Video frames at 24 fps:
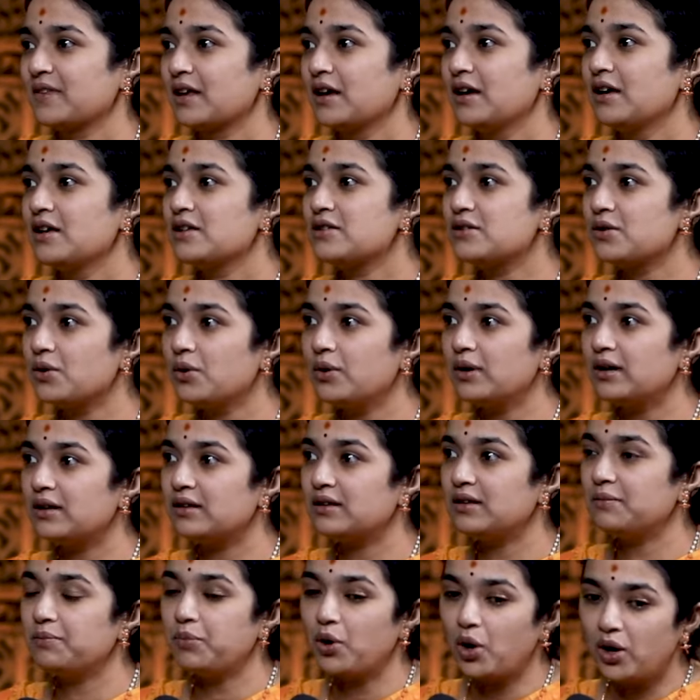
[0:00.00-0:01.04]
So
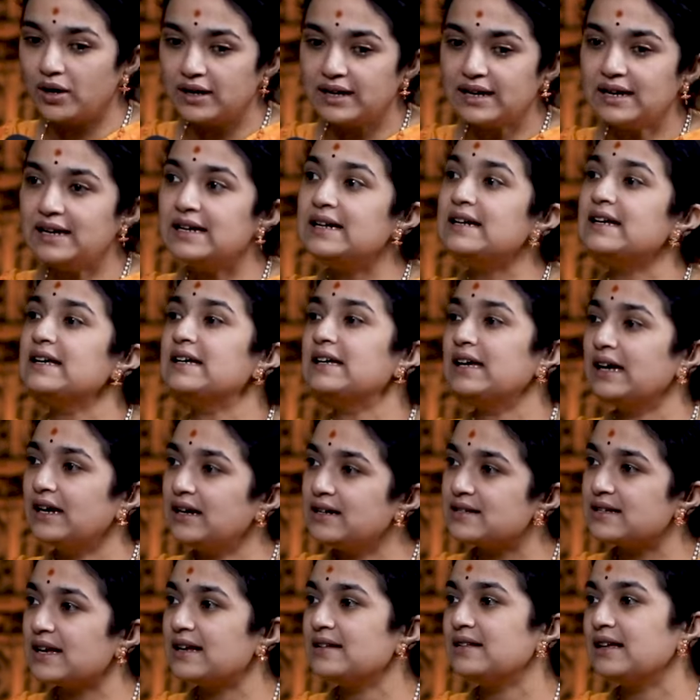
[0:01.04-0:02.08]
the body
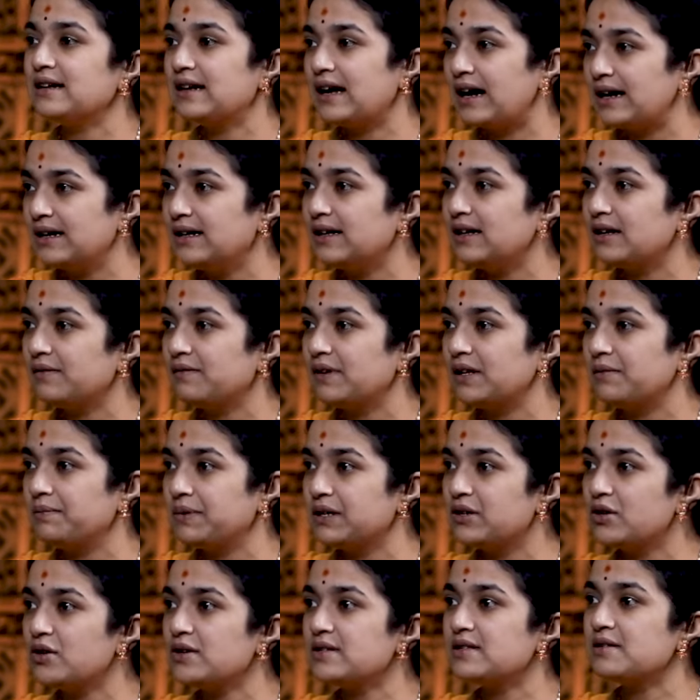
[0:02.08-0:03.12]
indicates at the Naadi level,
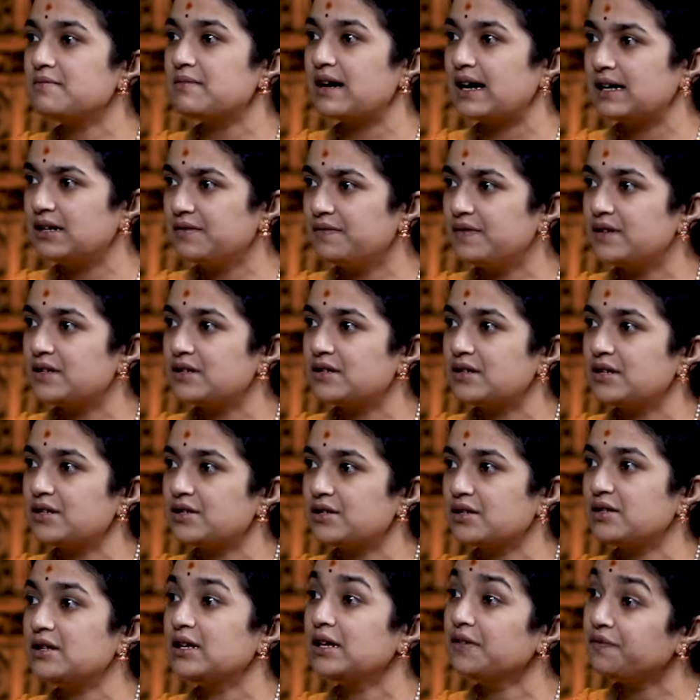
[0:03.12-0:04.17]
because the
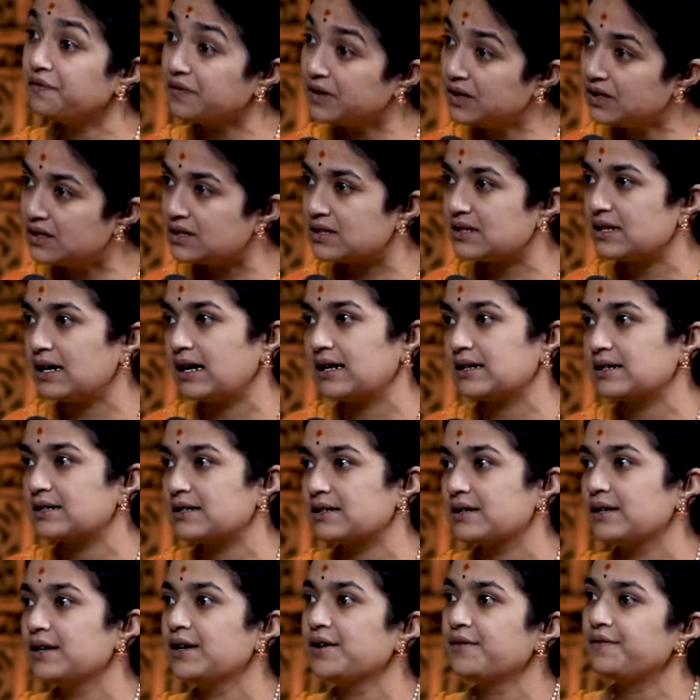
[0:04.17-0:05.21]
manifestation, if it starts
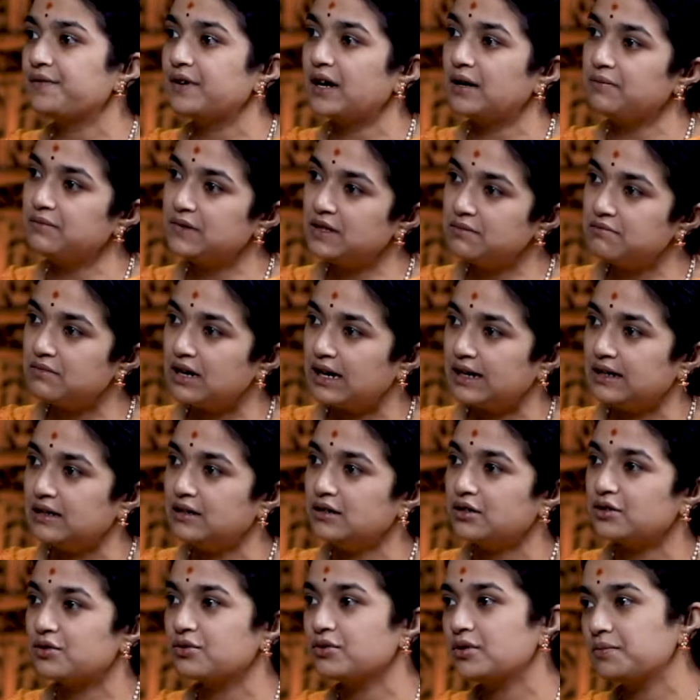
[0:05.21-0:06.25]
from the
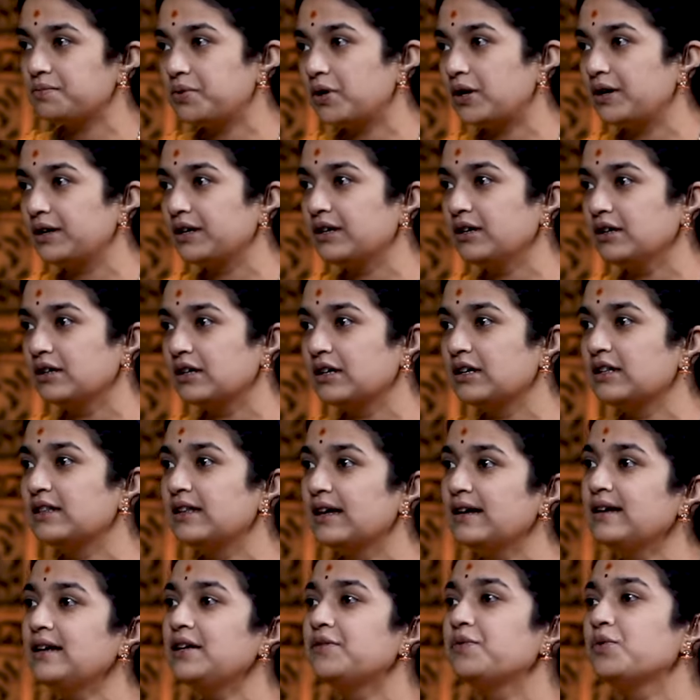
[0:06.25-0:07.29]
mind to the body,
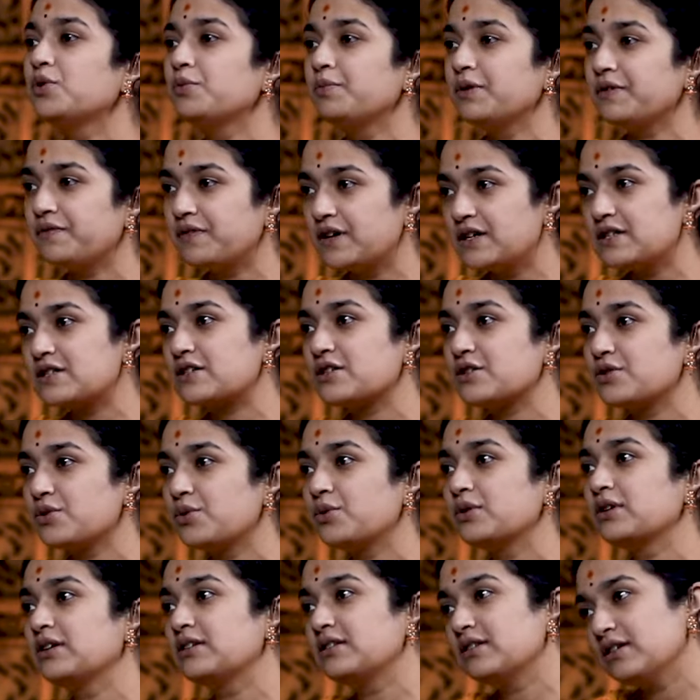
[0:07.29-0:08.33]
then it would be first
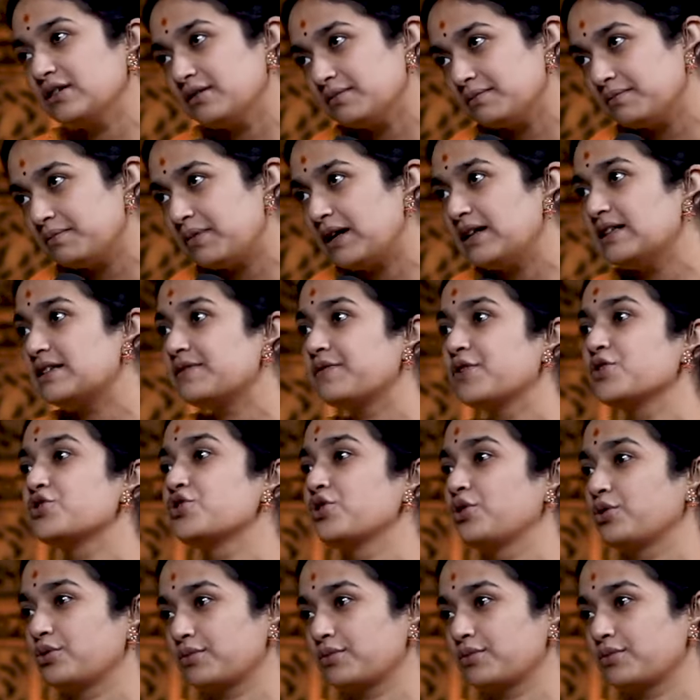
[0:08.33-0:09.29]
known in the pulse for sure.